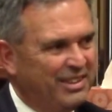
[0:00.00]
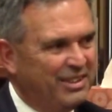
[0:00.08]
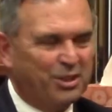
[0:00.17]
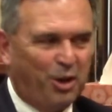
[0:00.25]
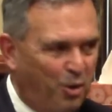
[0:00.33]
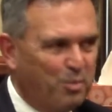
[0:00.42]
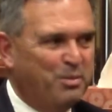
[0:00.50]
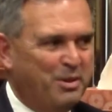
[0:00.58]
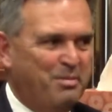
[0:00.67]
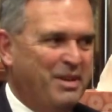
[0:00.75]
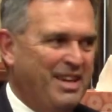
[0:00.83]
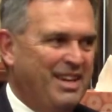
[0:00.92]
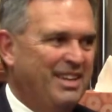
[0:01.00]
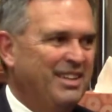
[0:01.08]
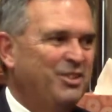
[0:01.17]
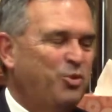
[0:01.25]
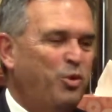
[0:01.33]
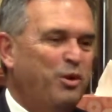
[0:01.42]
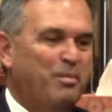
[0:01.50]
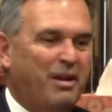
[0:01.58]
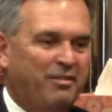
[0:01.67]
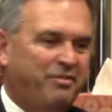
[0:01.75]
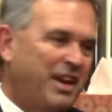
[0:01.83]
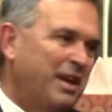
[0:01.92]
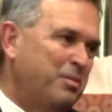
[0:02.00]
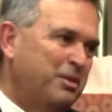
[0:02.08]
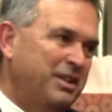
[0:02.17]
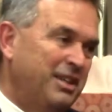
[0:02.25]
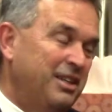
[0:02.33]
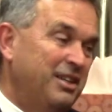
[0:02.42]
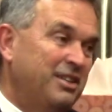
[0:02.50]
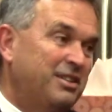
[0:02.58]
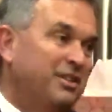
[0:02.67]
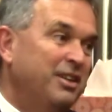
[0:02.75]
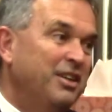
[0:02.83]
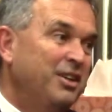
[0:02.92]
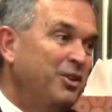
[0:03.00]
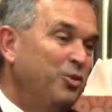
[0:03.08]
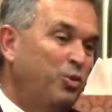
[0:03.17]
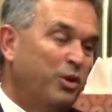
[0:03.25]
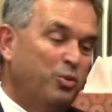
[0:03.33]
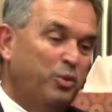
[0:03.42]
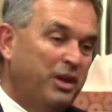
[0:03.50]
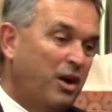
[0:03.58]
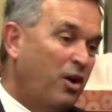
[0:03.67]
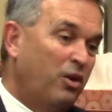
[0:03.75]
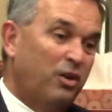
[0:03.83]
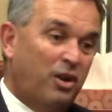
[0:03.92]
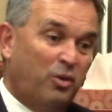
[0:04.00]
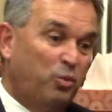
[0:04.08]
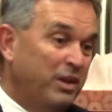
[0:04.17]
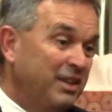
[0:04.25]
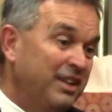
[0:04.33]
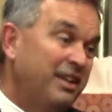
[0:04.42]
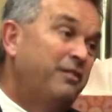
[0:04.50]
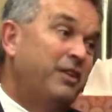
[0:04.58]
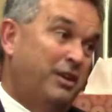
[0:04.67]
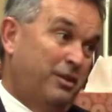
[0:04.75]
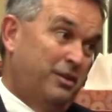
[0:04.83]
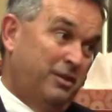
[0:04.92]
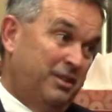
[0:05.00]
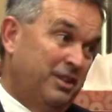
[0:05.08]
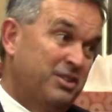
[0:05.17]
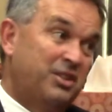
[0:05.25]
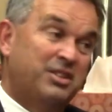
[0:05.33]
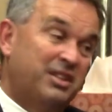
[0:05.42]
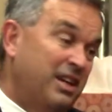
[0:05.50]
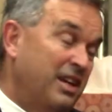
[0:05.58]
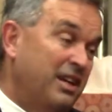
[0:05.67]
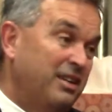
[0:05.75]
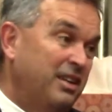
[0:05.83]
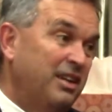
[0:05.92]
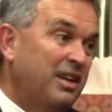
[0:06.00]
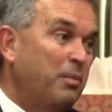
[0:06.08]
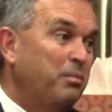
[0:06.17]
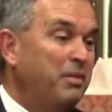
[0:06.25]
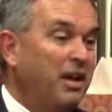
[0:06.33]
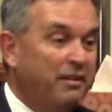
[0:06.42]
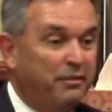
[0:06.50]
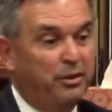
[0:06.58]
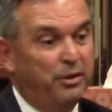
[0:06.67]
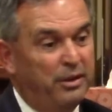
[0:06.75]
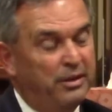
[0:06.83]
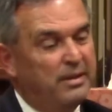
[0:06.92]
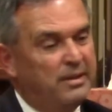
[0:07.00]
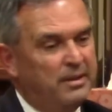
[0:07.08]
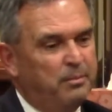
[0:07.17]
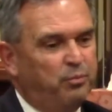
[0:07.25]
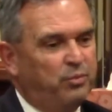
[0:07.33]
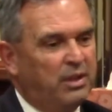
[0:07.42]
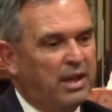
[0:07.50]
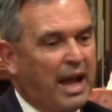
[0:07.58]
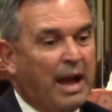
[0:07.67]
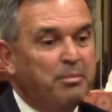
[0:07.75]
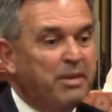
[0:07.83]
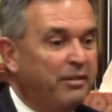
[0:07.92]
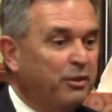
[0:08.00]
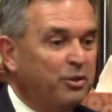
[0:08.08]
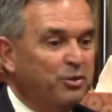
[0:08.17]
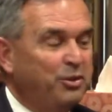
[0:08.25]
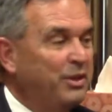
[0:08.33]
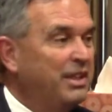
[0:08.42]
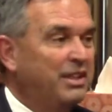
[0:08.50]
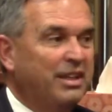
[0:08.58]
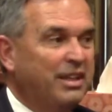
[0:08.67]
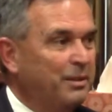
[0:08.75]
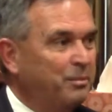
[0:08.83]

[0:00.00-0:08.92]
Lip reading: It's home to me, and it's where my family is, where we live here. This is it, and I'm never going to do anything